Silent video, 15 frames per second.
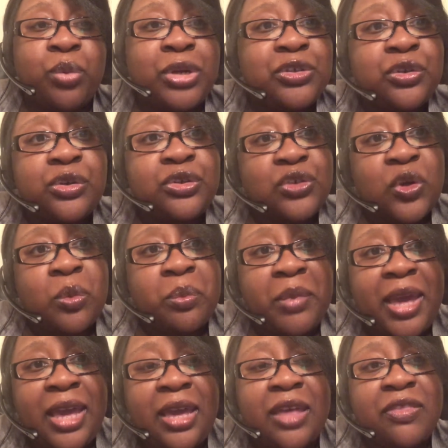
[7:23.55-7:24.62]
prisoners don't
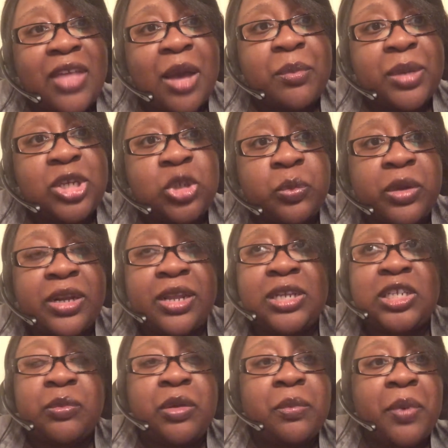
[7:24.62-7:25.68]
make that much money
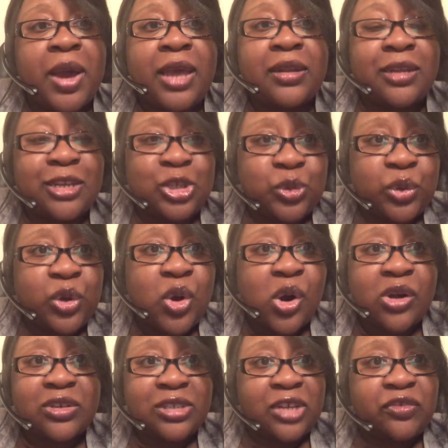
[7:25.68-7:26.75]
to be buying luxury
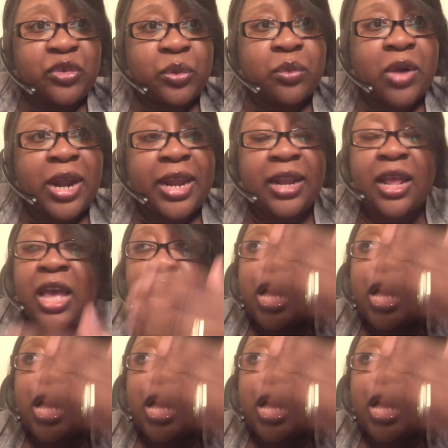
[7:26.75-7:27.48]
cars left and right.